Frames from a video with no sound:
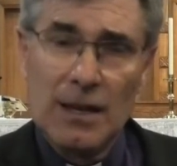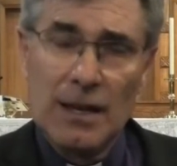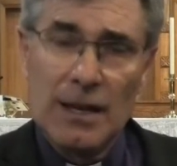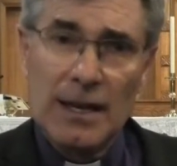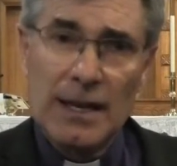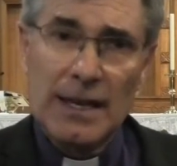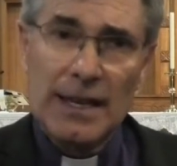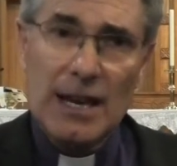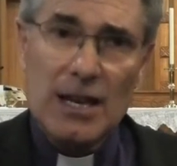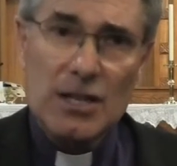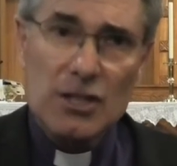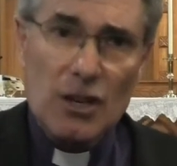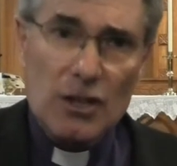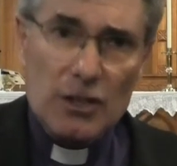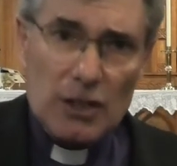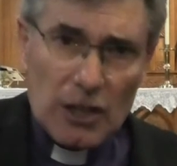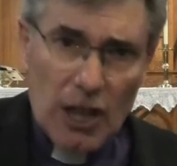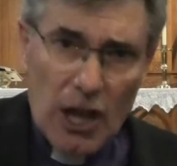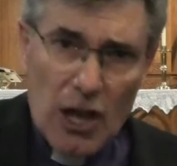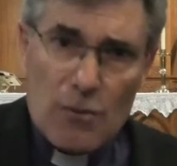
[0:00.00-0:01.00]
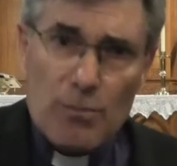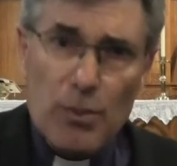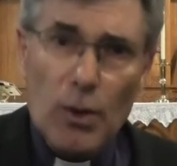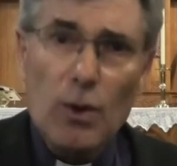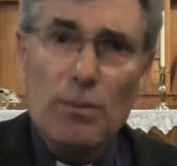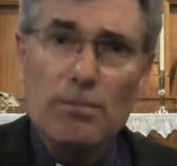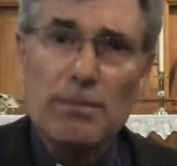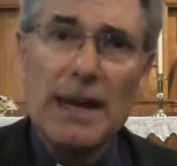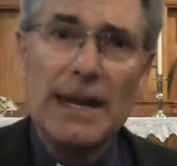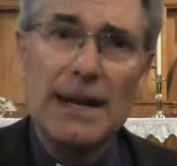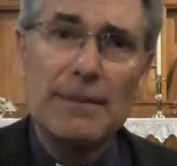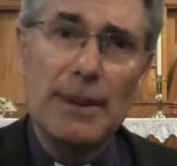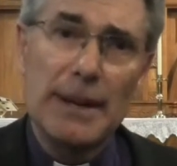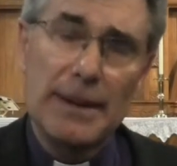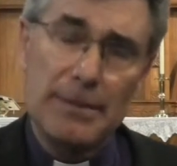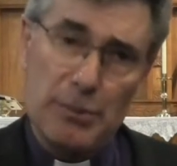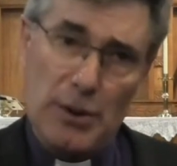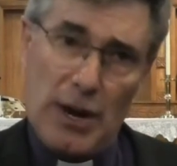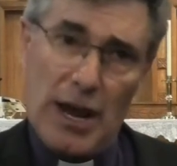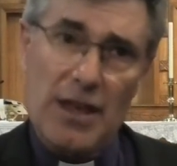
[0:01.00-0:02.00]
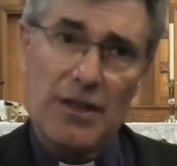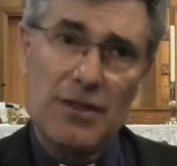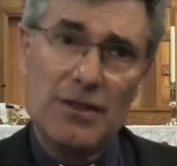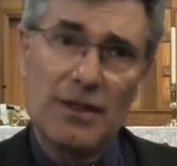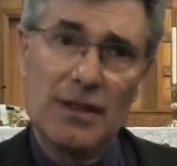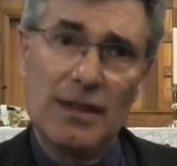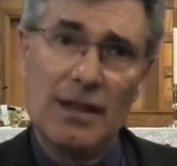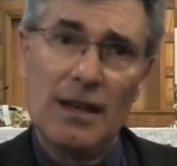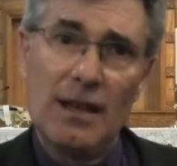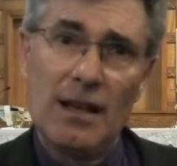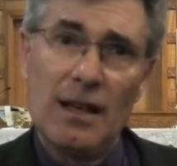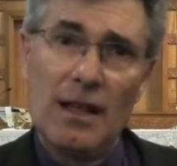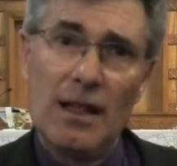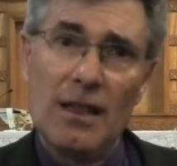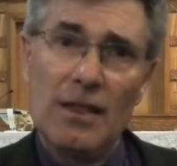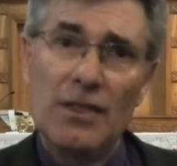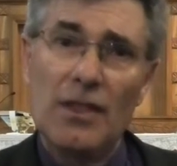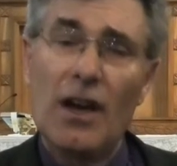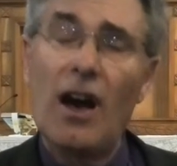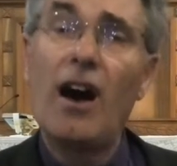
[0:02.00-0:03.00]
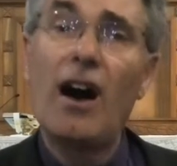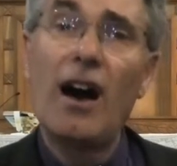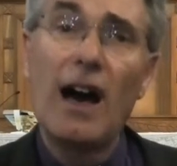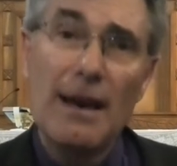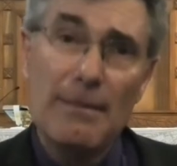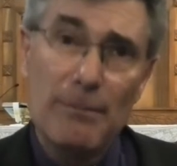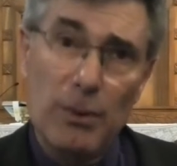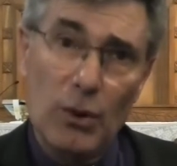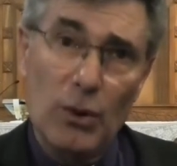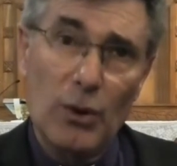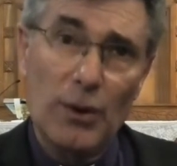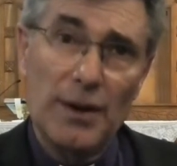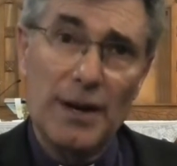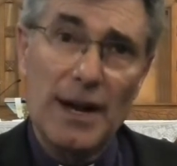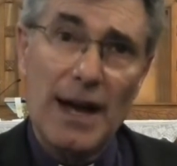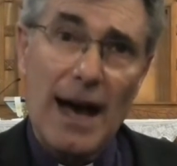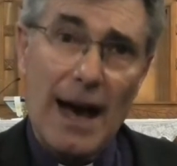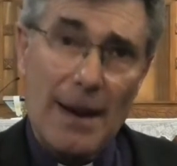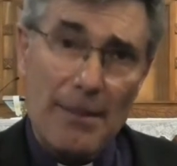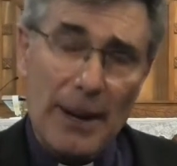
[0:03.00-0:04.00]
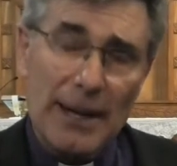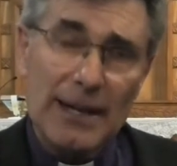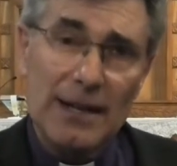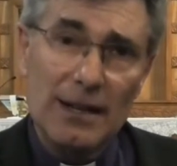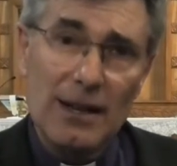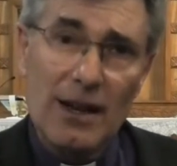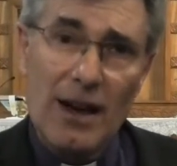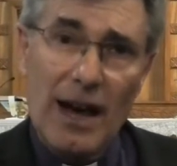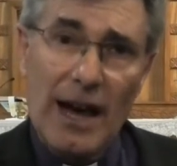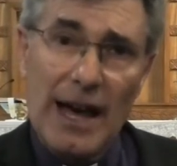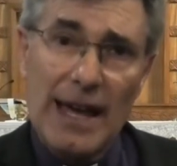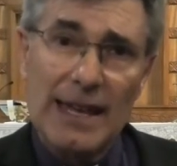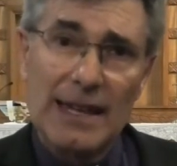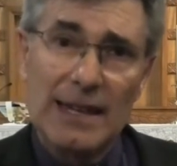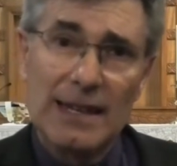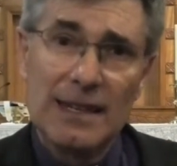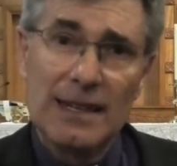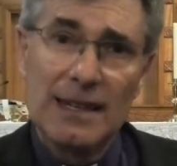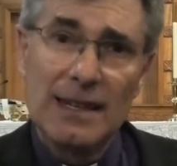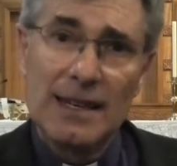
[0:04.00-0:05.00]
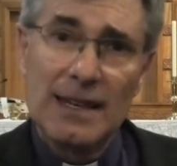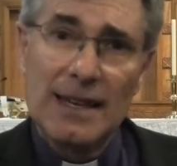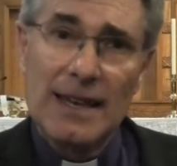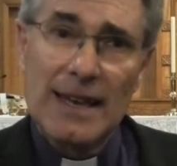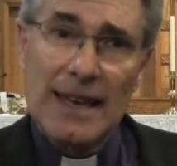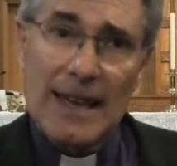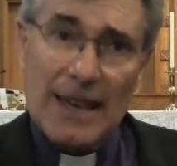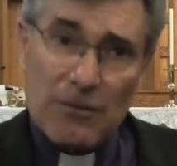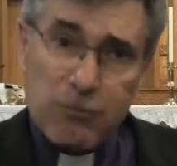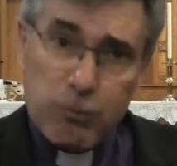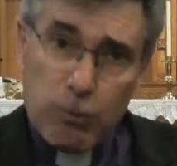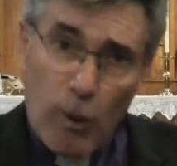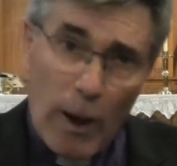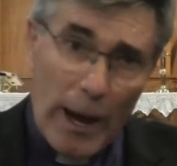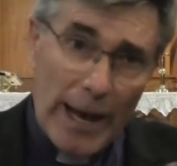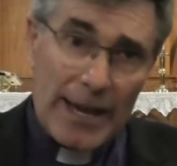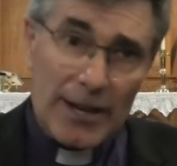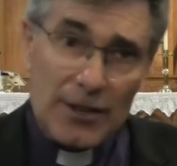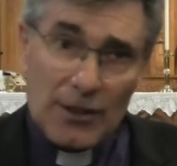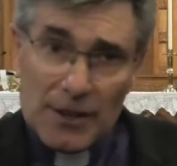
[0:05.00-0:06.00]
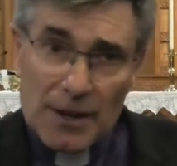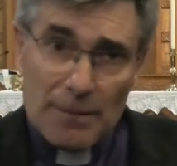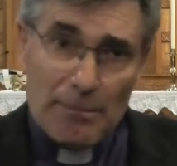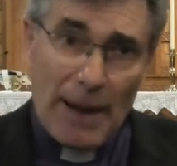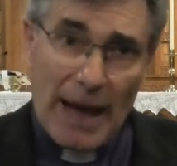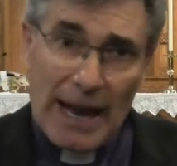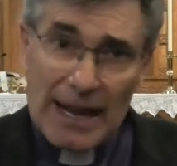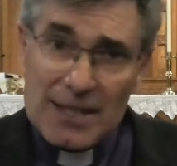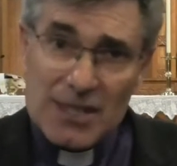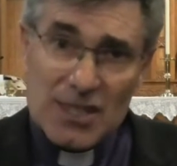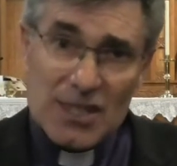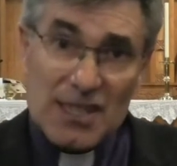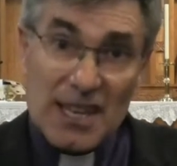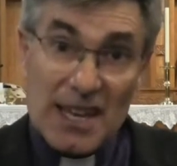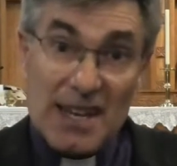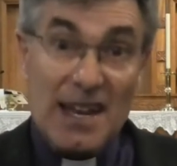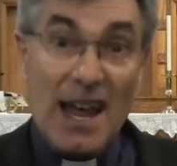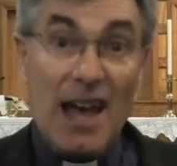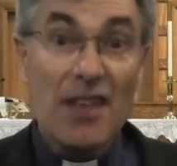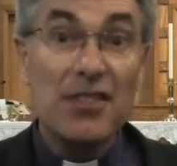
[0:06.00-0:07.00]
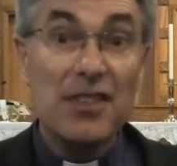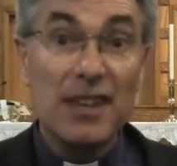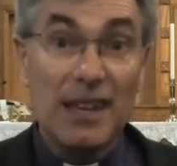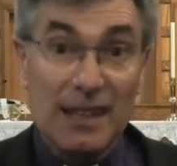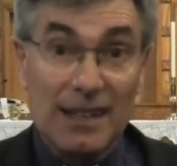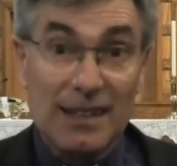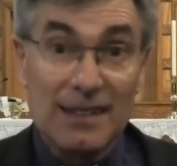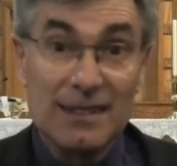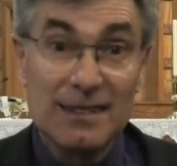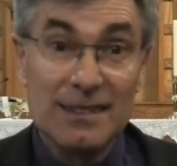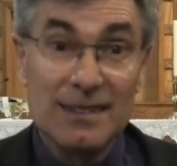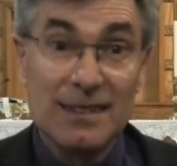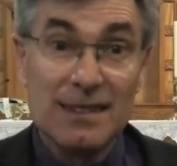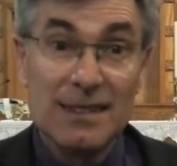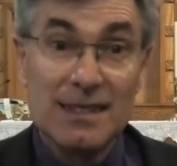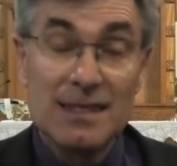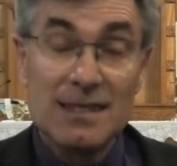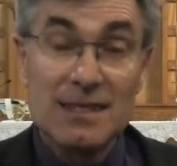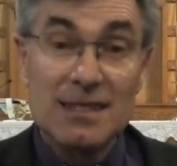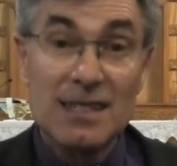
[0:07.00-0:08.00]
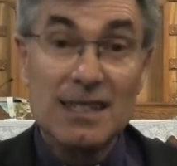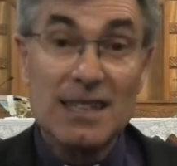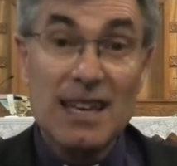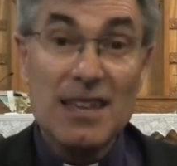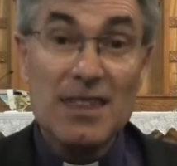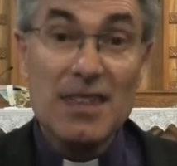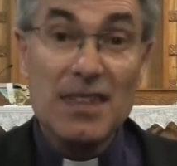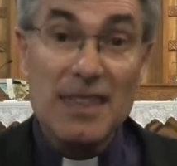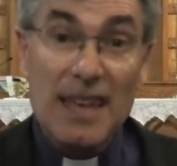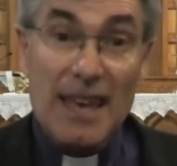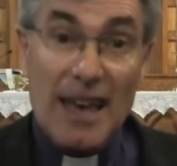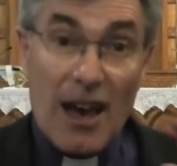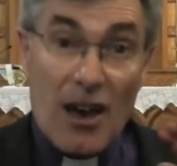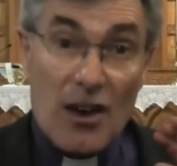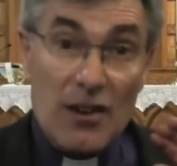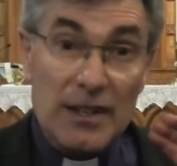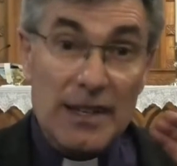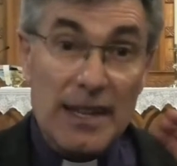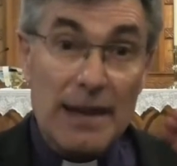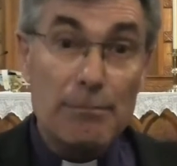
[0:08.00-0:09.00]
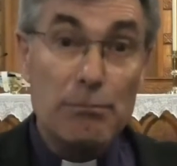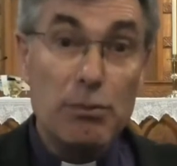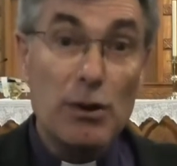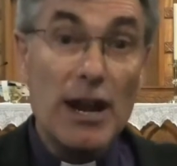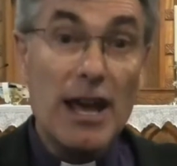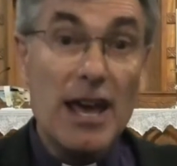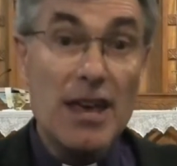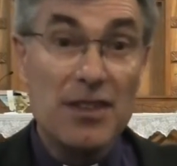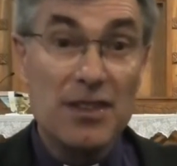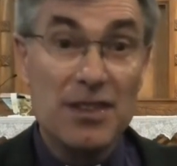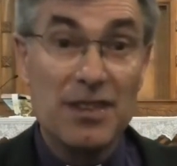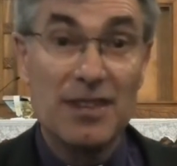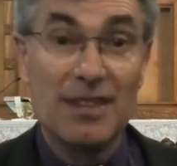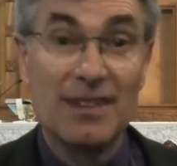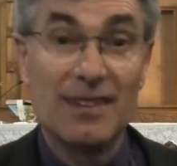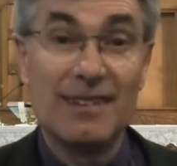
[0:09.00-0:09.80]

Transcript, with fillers: He goes on, Low born men are but a breath, the high born are but a lie. If weighed on a balance, they're nothing. Together they're only a breath.